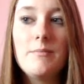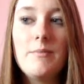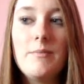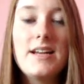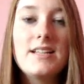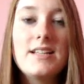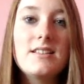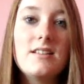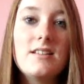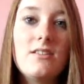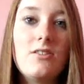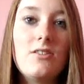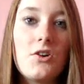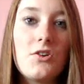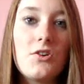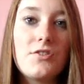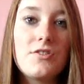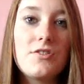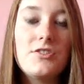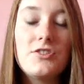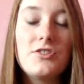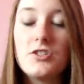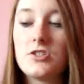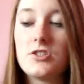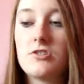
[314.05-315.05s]
Makes it longer
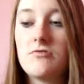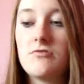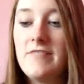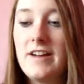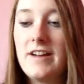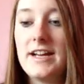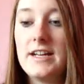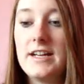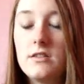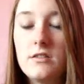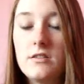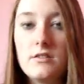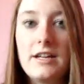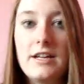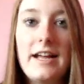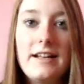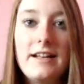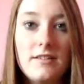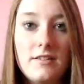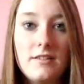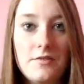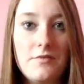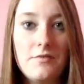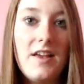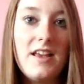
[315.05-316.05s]
than just, right,
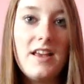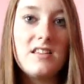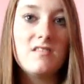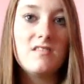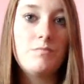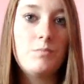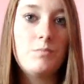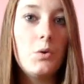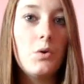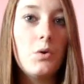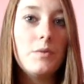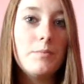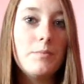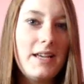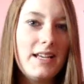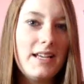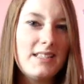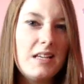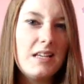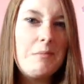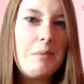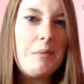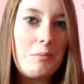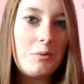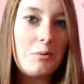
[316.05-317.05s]
get to the face of Boe. It
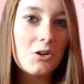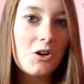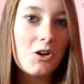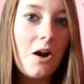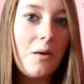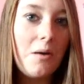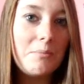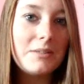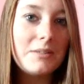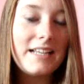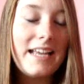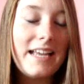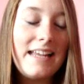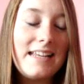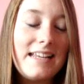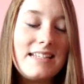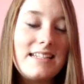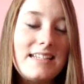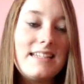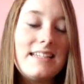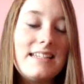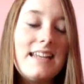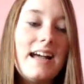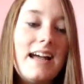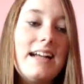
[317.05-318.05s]
makes it a bit more
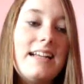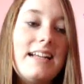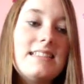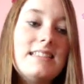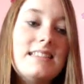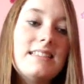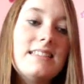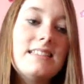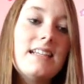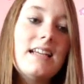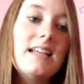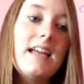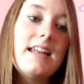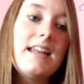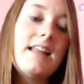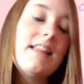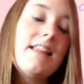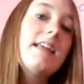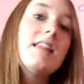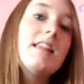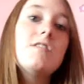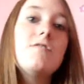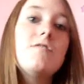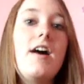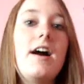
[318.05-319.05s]
complicated and nice. And I
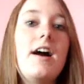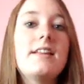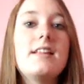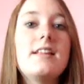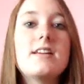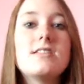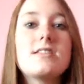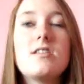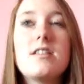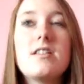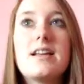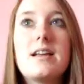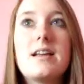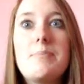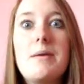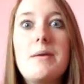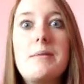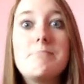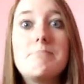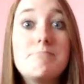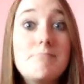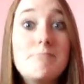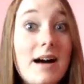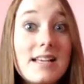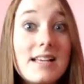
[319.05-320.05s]
like the fact that it's not like a
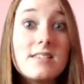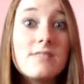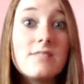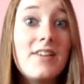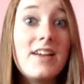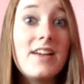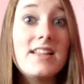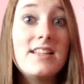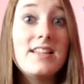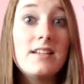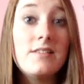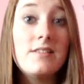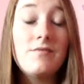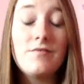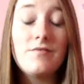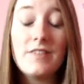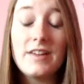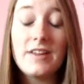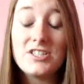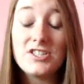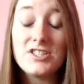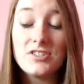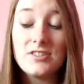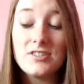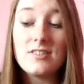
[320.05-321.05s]
big massive alien
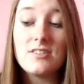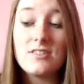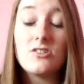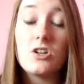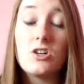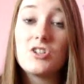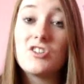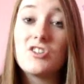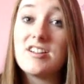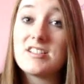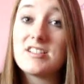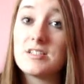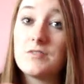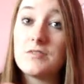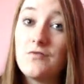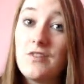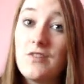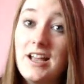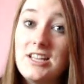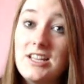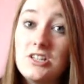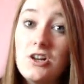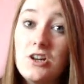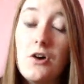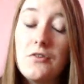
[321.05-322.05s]
invasion that the Doctor has to
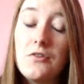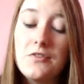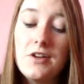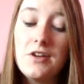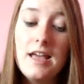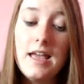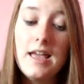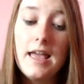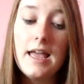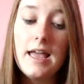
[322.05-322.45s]
fight off.